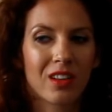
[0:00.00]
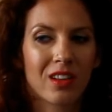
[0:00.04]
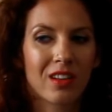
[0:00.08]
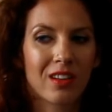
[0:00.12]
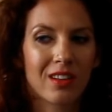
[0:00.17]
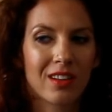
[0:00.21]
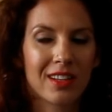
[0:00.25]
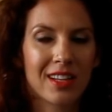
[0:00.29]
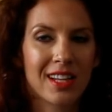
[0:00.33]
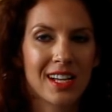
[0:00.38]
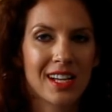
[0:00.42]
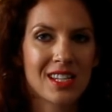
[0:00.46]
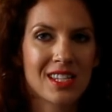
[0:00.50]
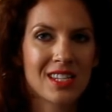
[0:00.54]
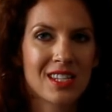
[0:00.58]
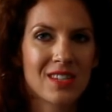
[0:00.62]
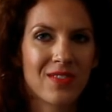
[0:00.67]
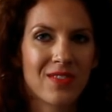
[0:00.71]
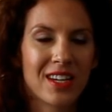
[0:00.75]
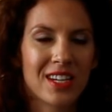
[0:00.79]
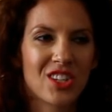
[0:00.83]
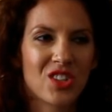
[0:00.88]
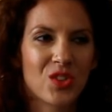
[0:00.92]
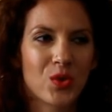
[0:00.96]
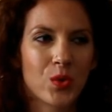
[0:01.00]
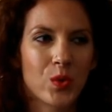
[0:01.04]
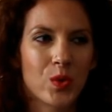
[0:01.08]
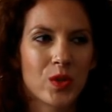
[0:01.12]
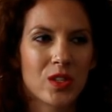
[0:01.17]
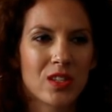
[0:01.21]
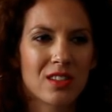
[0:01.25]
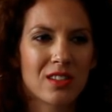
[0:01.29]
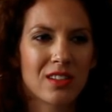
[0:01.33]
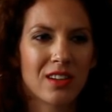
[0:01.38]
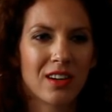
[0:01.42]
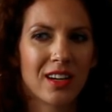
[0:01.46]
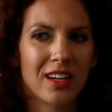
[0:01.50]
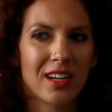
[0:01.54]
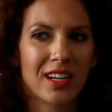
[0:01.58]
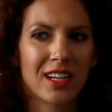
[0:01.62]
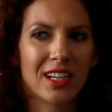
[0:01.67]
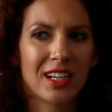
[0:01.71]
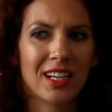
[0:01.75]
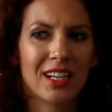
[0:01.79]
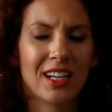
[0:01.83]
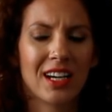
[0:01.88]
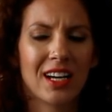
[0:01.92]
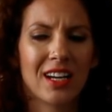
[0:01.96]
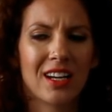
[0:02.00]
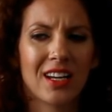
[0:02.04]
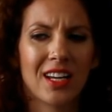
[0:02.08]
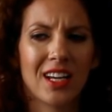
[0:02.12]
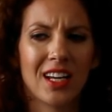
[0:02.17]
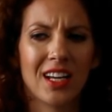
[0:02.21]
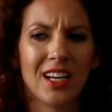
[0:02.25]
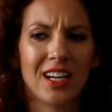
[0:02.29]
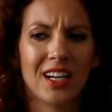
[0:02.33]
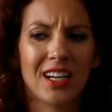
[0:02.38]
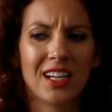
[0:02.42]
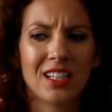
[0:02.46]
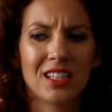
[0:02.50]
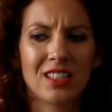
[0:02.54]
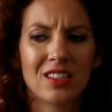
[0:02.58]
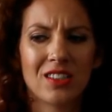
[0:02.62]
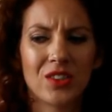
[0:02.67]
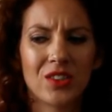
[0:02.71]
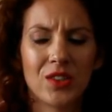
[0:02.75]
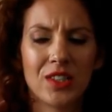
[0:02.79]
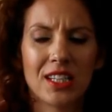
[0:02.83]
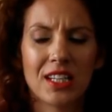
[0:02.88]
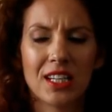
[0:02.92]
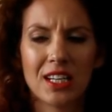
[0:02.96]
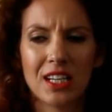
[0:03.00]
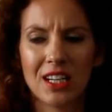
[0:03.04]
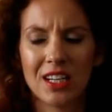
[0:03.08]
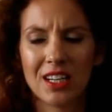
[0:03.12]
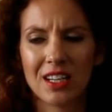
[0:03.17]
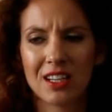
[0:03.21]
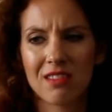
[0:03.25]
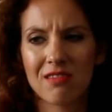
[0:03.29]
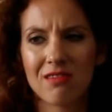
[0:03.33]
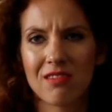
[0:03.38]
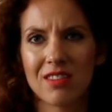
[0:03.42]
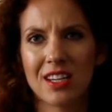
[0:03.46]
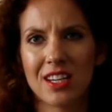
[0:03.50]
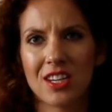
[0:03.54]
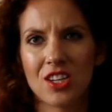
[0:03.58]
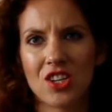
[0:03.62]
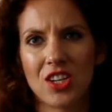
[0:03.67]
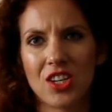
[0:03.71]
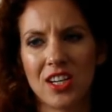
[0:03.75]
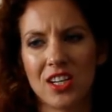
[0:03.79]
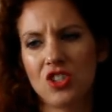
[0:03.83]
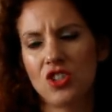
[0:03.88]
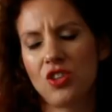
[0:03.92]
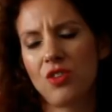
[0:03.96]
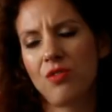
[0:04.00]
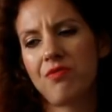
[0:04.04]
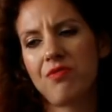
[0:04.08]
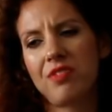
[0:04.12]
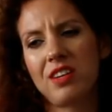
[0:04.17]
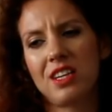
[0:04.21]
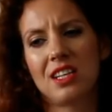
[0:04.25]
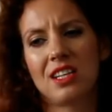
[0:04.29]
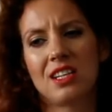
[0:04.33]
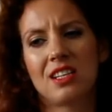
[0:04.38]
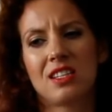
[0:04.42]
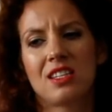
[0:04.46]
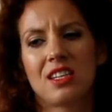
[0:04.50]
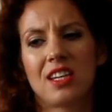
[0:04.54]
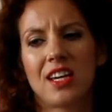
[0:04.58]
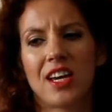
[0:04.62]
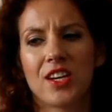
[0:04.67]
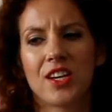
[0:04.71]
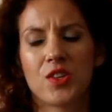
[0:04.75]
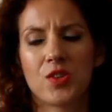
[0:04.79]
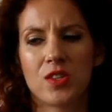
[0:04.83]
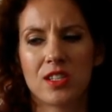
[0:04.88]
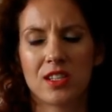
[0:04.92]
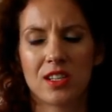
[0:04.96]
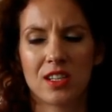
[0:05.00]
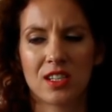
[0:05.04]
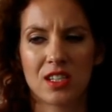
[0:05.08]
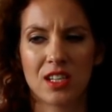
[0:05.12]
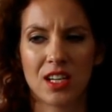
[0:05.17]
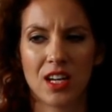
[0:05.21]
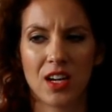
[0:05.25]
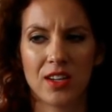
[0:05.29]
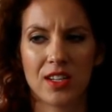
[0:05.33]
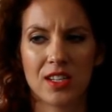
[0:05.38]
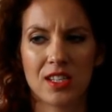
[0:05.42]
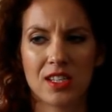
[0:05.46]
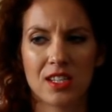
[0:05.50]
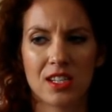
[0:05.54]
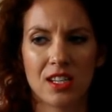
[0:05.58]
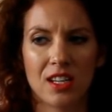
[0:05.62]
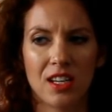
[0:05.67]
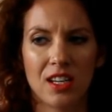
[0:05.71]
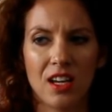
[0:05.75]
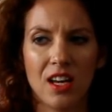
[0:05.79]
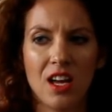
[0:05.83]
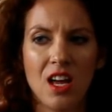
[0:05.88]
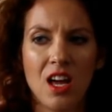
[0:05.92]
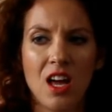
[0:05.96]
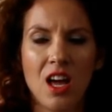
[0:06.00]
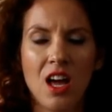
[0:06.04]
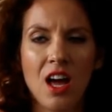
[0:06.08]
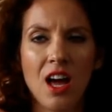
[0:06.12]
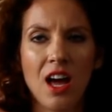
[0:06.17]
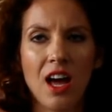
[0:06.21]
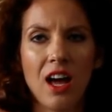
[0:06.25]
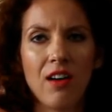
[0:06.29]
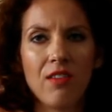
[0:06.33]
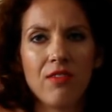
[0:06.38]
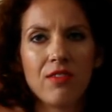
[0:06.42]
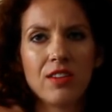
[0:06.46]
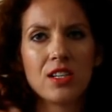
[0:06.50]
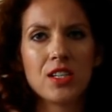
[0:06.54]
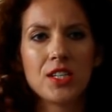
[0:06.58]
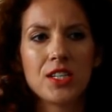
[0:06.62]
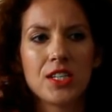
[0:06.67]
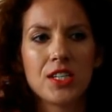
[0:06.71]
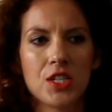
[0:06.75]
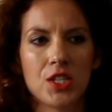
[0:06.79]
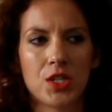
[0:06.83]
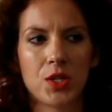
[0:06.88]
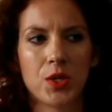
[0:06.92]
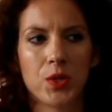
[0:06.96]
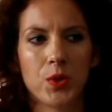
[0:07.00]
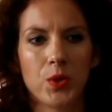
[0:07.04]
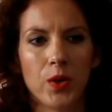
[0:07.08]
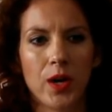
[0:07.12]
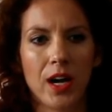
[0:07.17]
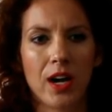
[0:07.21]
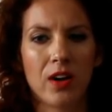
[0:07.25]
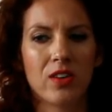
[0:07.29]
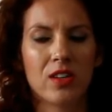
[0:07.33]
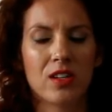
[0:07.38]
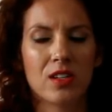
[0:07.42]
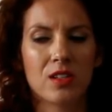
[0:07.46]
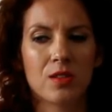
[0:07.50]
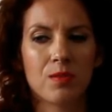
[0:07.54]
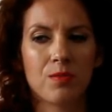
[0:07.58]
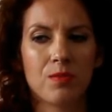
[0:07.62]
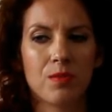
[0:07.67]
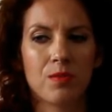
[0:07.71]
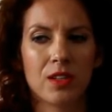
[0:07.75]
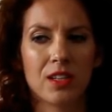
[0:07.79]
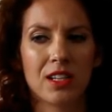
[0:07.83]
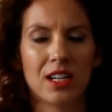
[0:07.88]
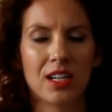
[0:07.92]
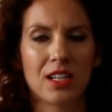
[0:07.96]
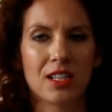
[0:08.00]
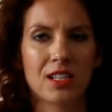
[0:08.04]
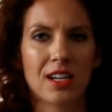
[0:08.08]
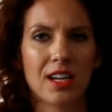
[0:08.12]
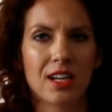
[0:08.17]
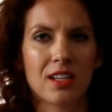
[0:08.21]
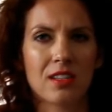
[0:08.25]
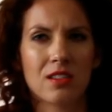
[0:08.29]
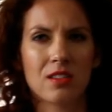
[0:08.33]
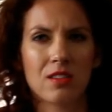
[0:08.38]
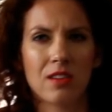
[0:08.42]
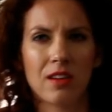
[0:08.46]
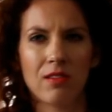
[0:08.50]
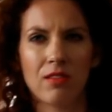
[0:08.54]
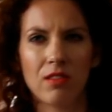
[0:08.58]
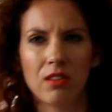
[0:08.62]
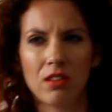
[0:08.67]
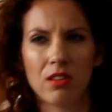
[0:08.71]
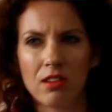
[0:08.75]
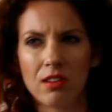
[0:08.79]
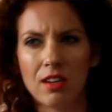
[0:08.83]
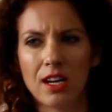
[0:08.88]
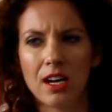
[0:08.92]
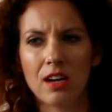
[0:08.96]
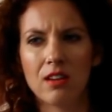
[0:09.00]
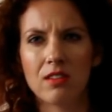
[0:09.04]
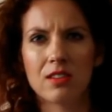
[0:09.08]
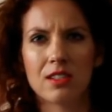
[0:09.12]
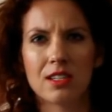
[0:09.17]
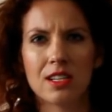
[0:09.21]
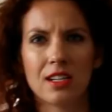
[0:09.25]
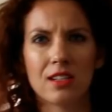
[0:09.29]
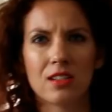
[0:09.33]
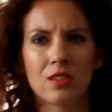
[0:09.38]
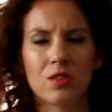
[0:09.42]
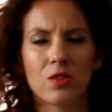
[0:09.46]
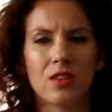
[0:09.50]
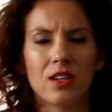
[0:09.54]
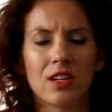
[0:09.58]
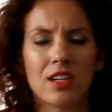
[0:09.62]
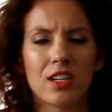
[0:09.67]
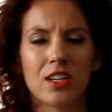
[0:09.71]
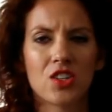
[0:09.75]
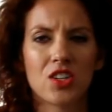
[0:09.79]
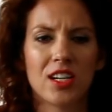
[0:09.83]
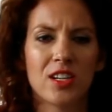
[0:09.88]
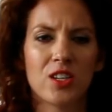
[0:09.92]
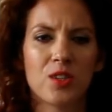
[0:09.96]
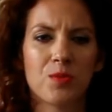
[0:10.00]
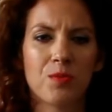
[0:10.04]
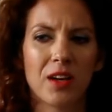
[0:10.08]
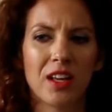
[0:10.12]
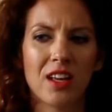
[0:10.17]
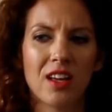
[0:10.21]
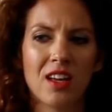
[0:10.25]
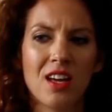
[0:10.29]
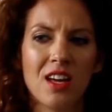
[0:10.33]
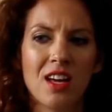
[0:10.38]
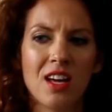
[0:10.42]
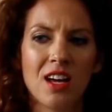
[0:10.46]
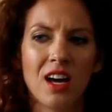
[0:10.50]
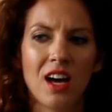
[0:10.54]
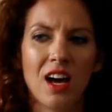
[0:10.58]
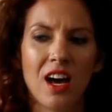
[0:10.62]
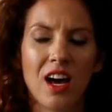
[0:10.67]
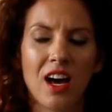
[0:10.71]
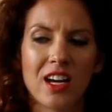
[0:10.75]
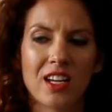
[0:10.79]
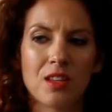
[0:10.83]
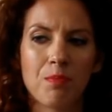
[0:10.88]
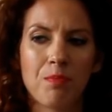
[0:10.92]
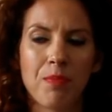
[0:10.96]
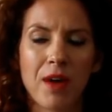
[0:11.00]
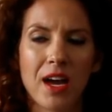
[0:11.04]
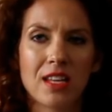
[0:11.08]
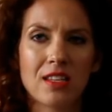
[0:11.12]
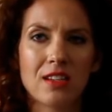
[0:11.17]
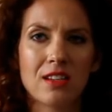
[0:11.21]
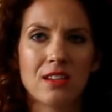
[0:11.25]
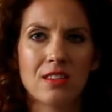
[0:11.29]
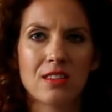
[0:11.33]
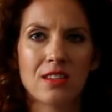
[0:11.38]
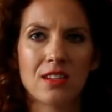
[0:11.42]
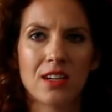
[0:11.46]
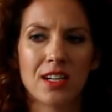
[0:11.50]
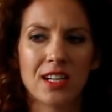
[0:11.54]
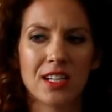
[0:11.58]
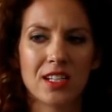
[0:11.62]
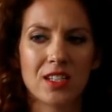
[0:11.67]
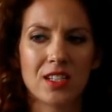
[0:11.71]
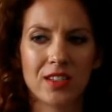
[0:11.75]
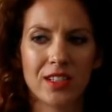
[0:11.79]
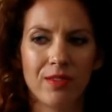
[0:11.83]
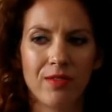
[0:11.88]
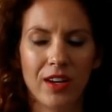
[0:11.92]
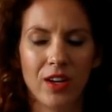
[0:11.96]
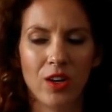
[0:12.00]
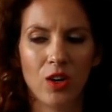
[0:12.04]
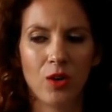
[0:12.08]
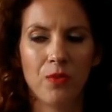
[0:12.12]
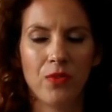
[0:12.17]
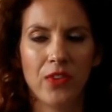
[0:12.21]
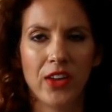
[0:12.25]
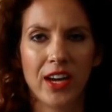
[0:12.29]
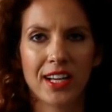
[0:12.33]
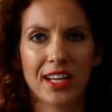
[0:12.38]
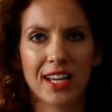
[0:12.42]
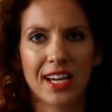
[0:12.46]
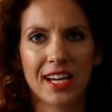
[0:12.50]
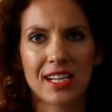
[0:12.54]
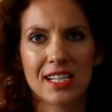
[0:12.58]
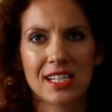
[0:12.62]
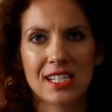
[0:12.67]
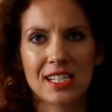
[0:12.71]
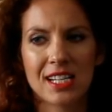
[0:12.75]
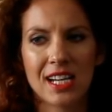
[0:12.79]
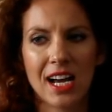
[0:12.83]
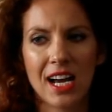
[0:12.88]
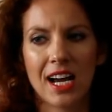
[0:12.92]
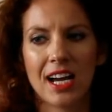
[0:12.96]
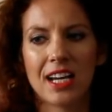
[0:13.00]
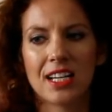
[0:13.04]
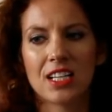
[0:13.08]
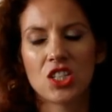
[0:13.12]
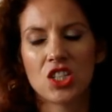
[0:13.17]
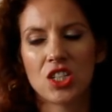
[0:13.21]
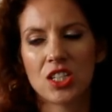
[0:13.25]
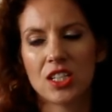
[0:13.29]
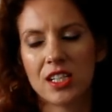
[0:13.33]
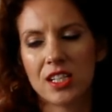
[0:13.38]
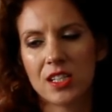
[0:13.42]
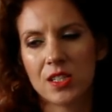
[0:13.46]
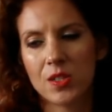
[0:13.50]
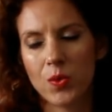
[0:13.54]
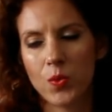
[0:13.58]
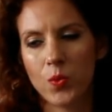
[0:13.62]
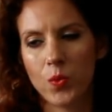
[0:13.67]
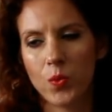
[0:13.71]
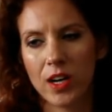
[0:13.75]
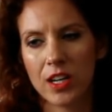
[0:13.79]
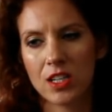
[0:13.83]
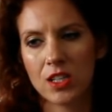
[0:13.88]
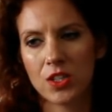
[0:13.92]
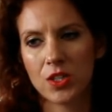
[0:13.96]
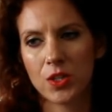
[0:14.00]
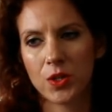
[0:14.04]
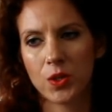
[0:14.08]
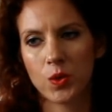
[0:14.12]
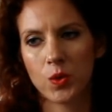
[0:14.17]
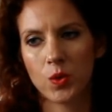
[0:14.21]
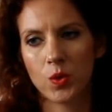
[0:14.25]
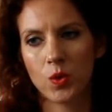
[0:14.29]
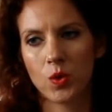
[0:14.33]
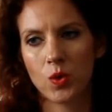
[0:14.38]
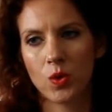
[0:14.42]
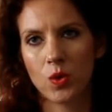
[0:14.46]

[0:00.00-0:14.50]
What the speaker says: That's when it all started, and then later on they changed the feeding schedules, because now it's every 2 hours, but now it gets to every 3 hours, and it's all going to change. But the pattern started to develop that at night she doesn't want to,